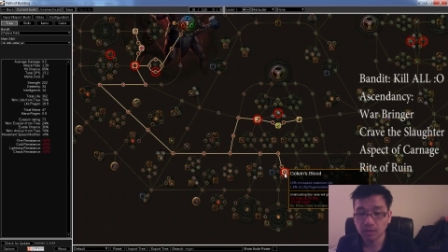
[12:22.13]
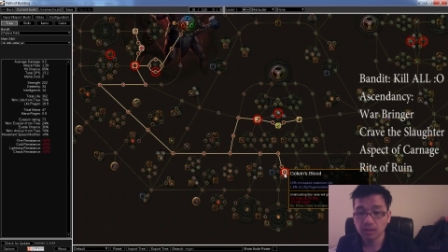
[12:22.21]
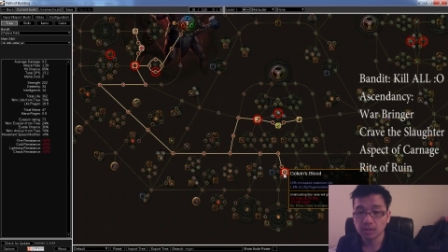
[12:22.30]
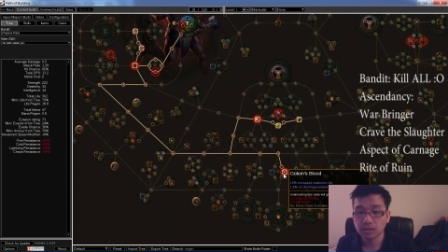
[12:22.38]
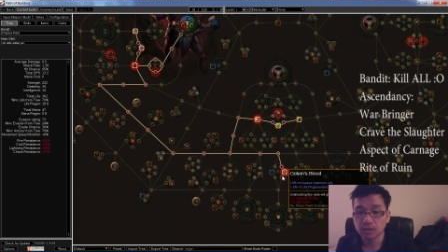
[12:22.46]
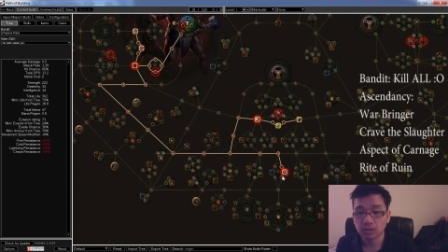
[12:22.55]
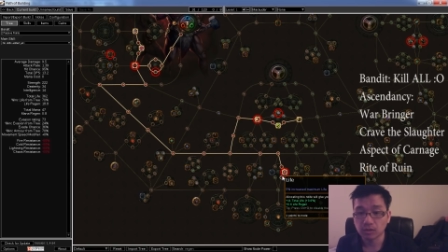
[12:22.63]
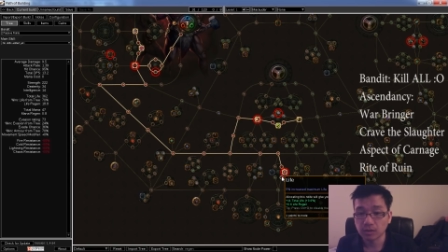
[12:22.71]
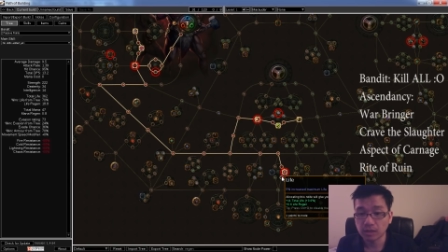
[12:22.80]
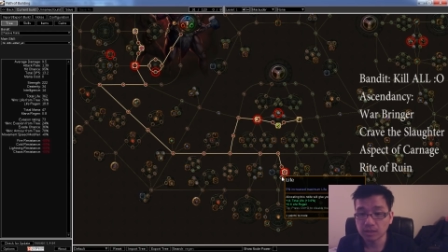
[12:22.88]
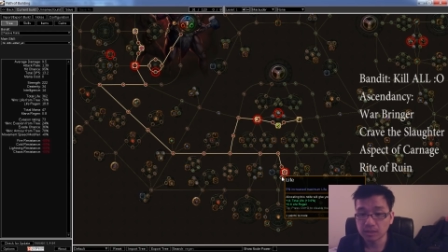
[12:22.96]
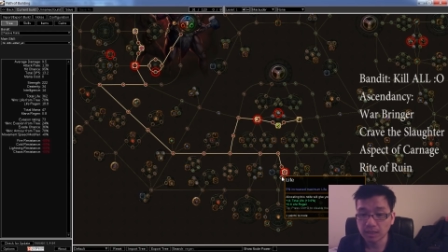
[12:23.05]
So go ahead
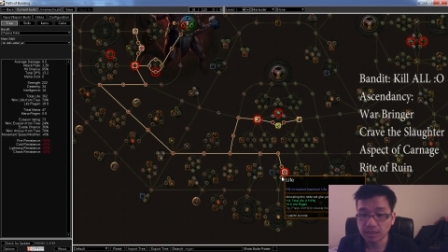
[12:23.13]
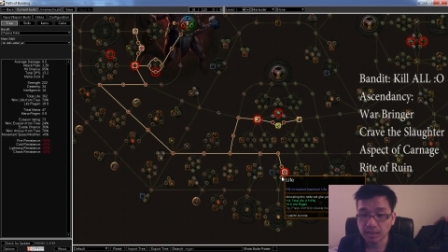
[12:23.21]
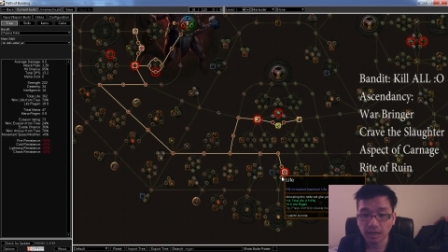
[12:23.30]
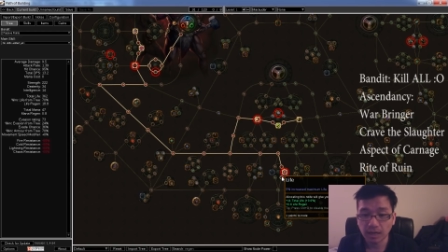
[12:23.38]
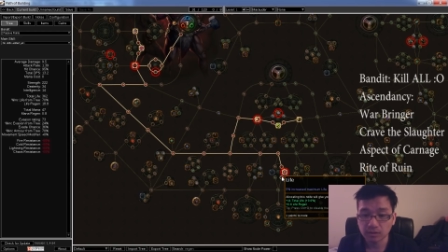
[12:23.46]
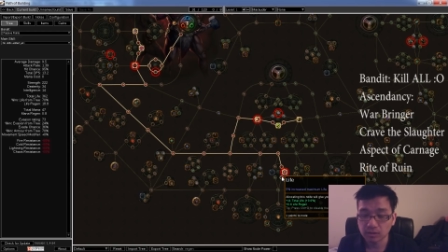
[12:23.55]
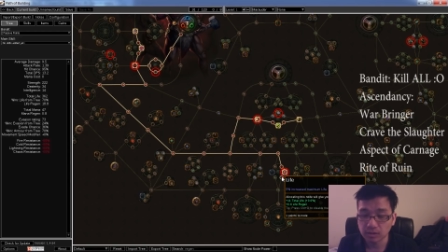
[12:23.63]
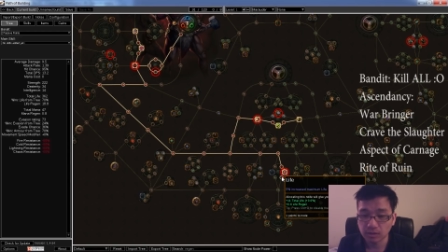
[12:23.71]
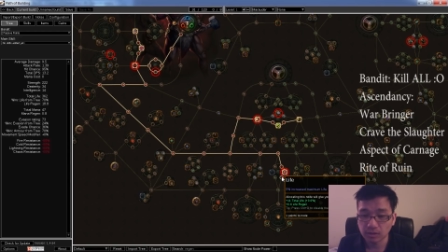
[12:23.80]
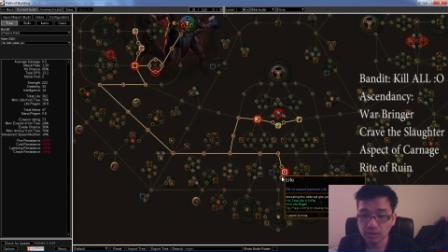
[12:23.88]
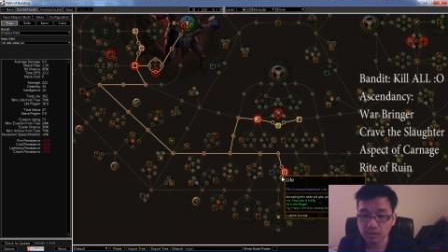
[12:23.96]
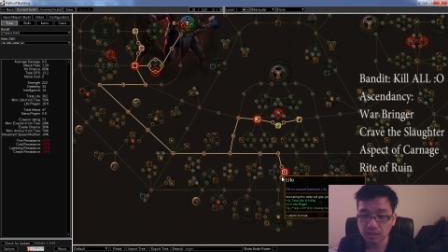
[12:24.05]
and take that. You can go ahead
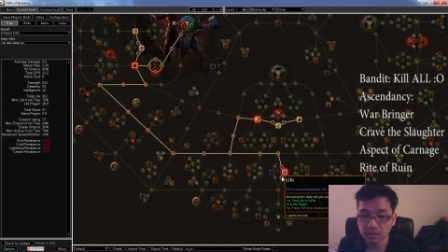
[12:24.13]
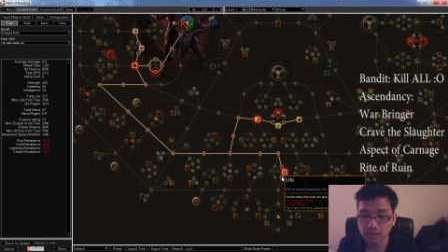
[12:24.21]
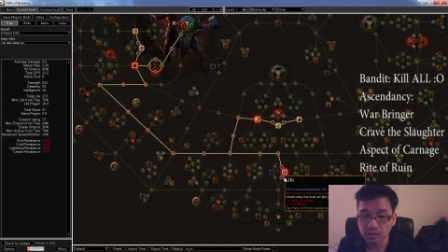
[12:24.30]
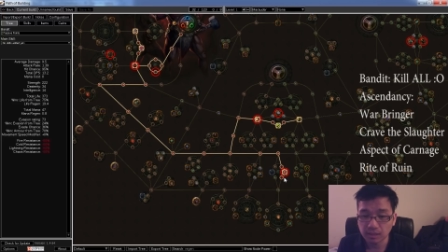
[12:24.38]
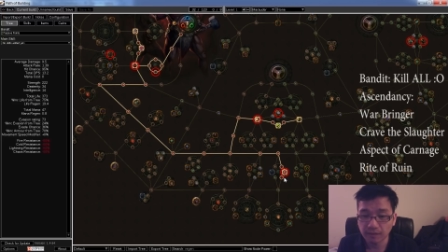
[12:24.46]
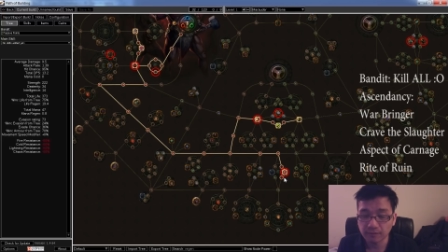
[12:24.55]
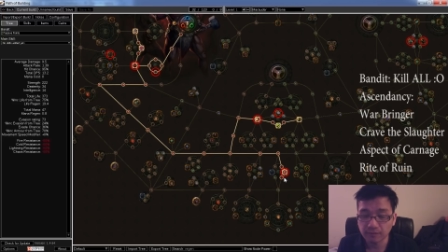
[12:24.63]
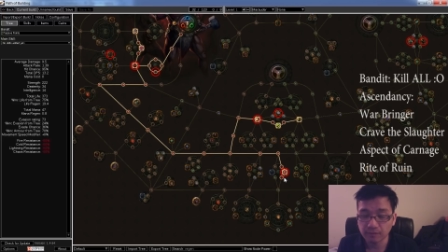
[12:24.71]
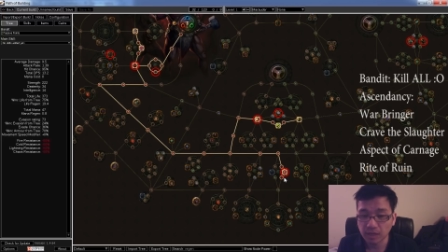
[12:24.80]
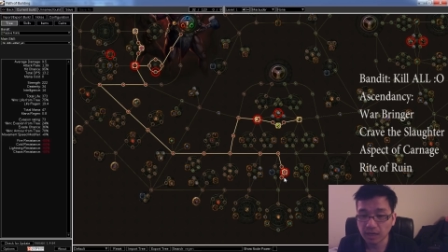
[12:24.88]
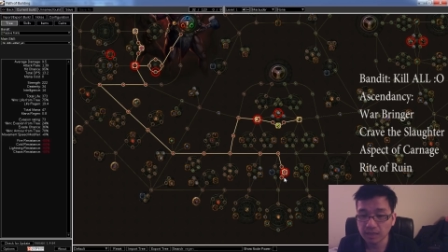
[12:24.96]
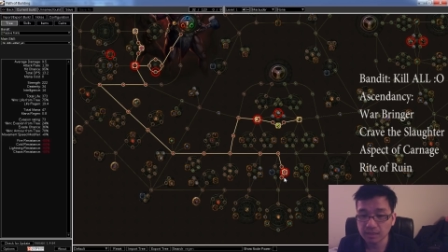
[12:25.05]
and take the life
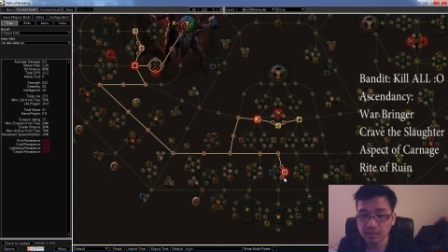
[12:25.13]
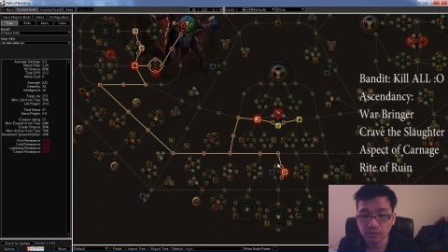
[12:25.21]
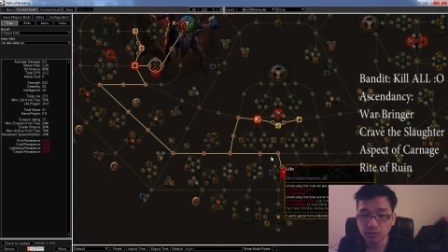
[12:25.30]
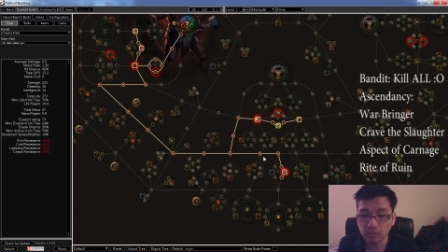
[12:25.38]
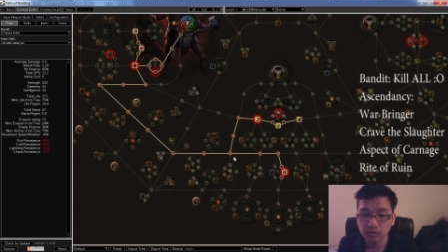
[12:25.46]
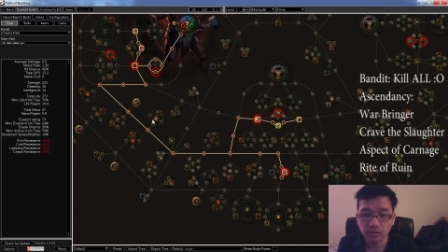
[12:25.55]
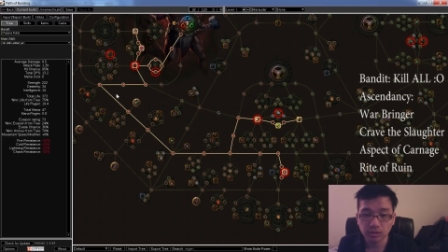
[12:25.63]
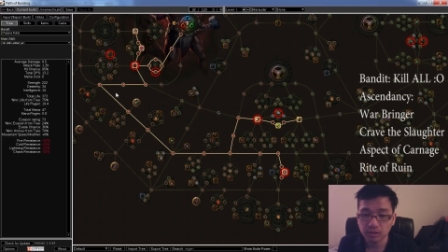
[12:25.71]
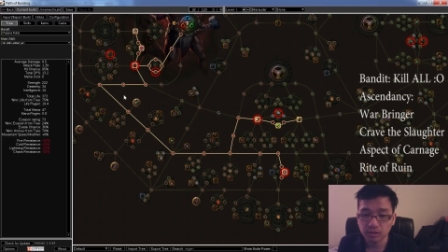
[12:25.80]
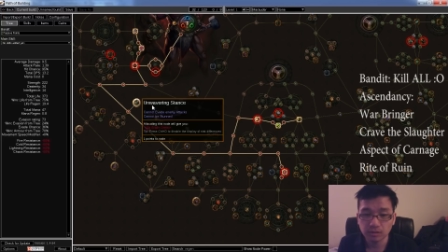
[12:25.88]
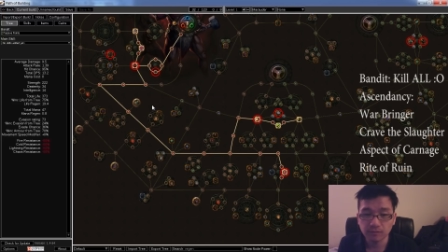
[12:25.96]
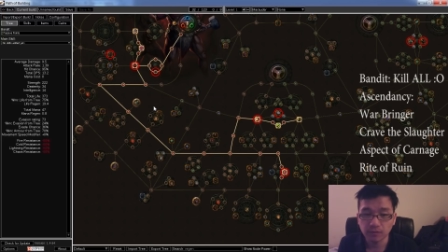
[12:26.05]
behind it, or you can
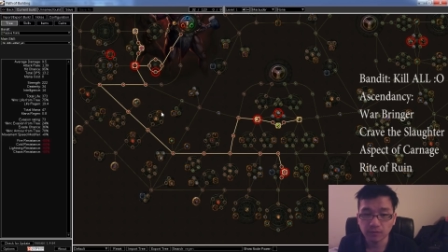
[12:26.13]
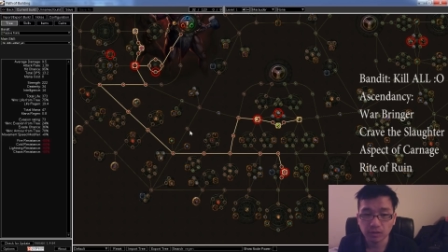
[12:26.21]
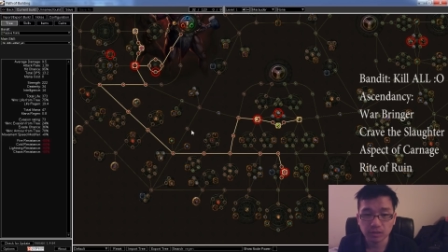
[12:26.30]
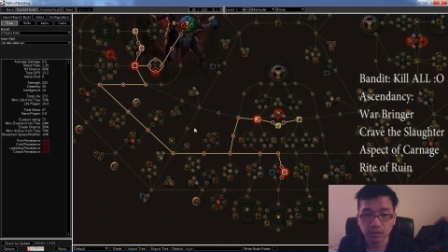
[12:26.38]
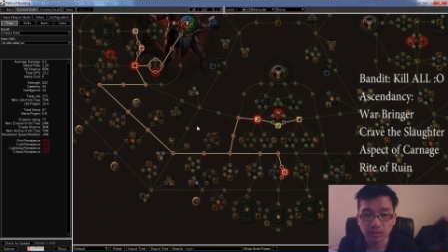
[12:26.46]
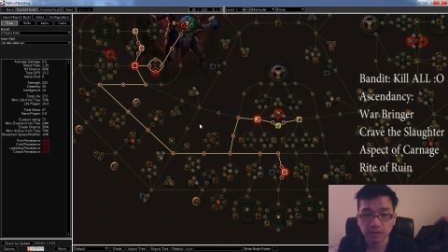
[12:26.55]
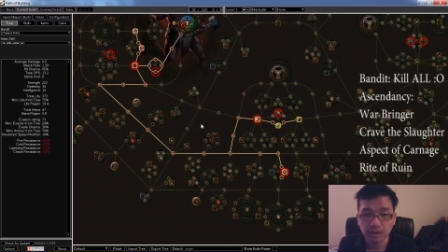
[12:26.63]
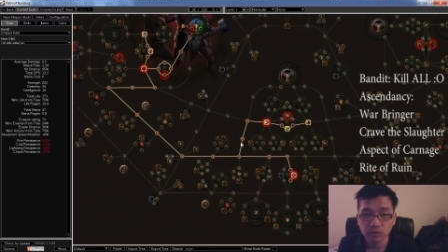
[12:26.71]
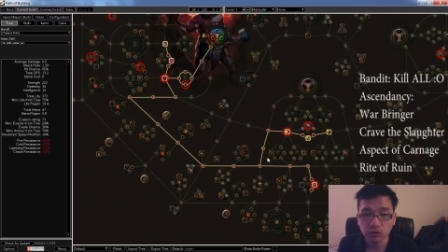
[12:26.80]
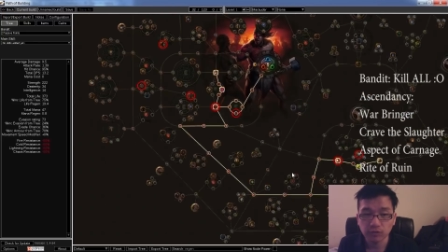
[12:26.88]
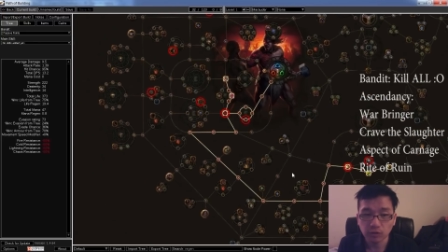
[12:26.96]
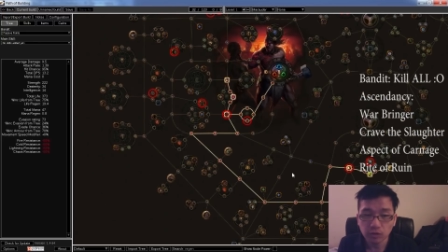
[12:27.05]
focus on damage
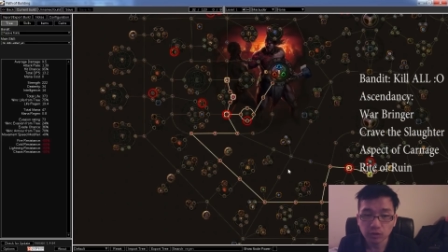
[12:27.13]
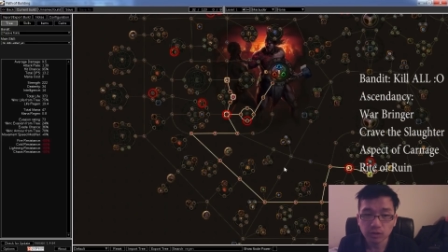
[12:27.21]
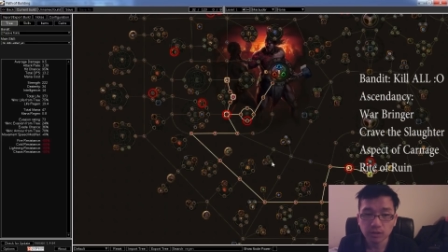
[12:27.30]
first.